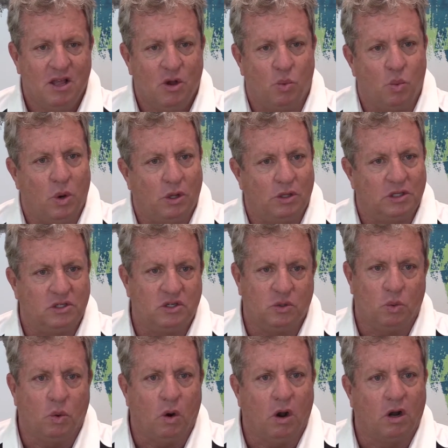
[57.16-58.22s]
willing to
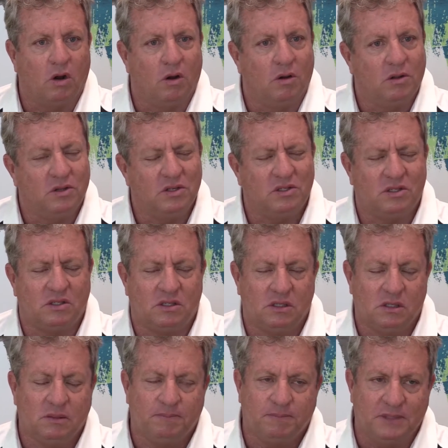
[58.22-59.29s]
work, or just
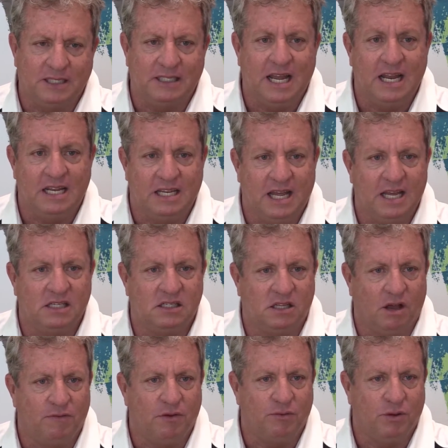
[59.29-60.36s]
the day-to-day
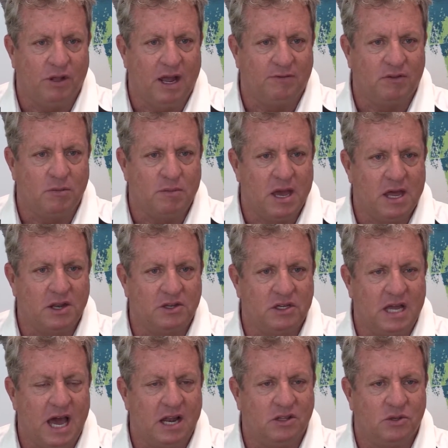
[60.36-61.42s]
stuff. You really have to manage
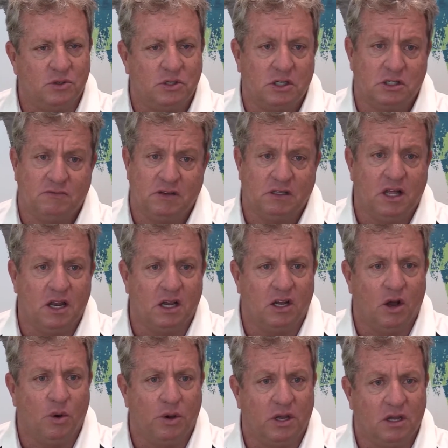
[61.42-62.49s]
the attitudes, because if you let it
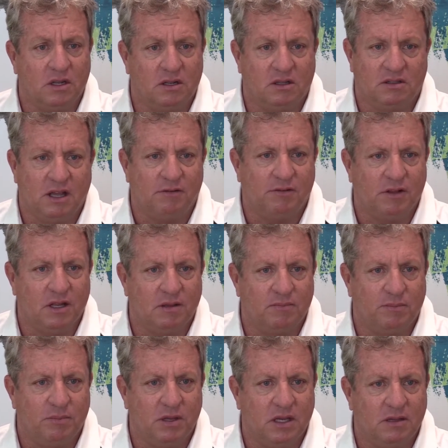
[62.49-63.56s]
go, it can definitely
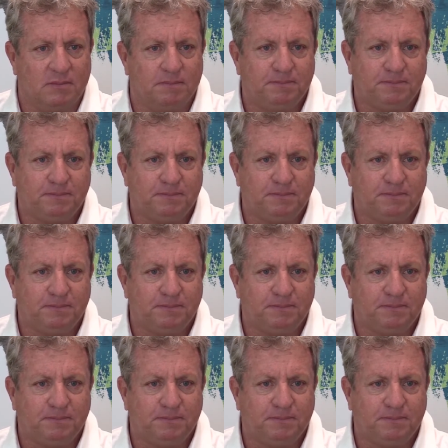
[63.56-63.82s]
be a